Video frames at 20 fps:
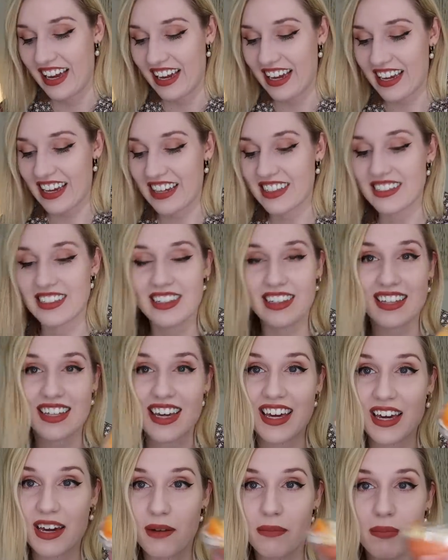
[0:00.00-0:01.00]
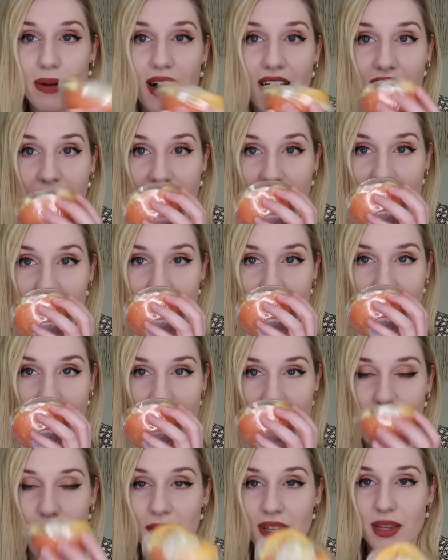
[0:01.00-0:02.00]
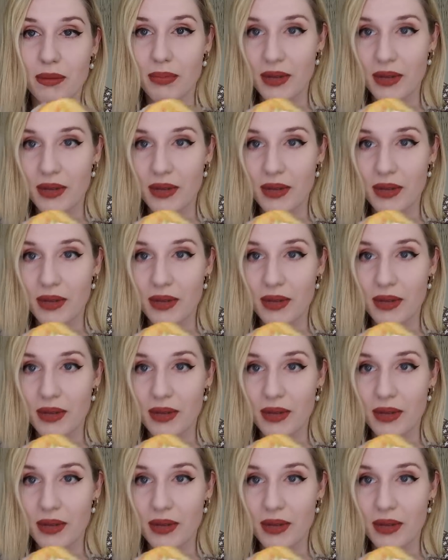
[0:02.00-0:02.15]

and the pie, I mean the